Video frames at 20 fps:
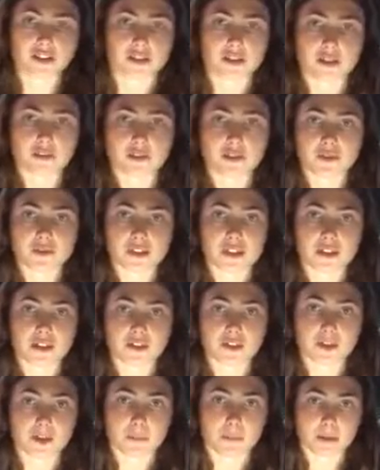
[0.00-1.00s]
into the music a
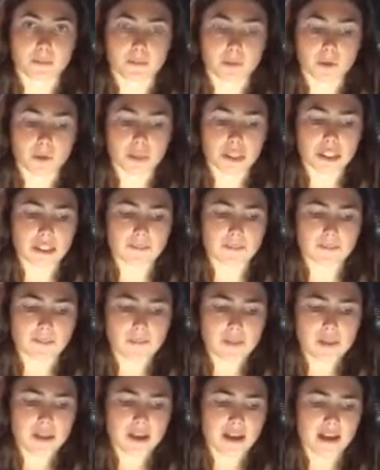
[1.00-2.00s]
little bit more.
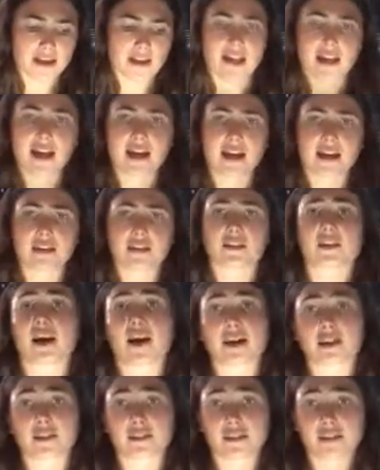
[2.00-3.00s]
And
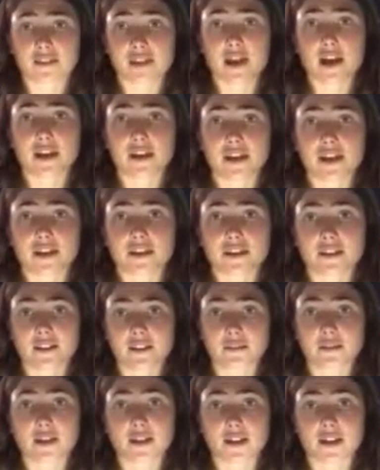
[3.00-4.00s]
I saw that
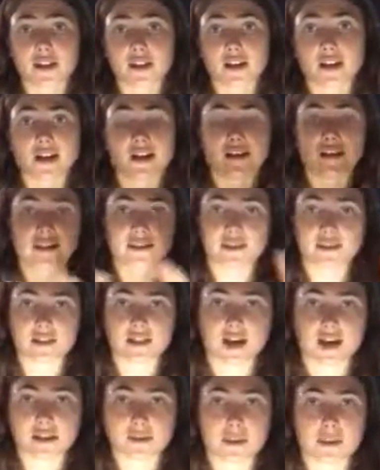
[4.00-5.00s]
in MITA, it
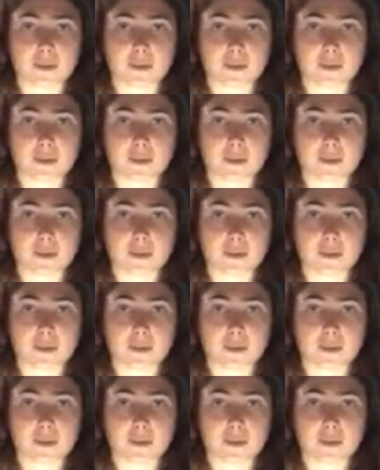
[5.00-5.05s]
talks